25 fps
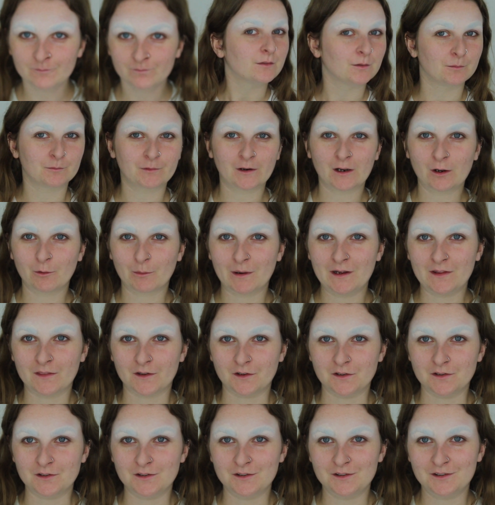From far away though,
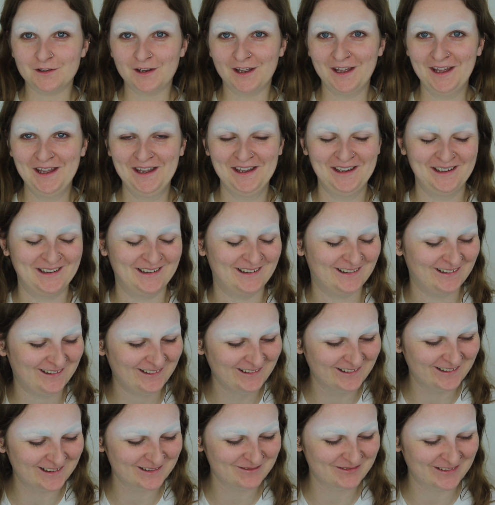
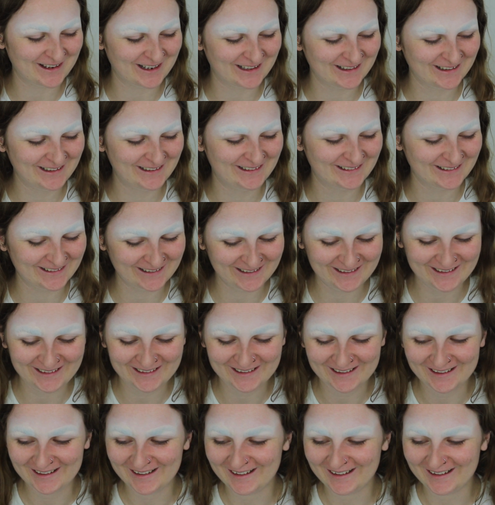you can barely see.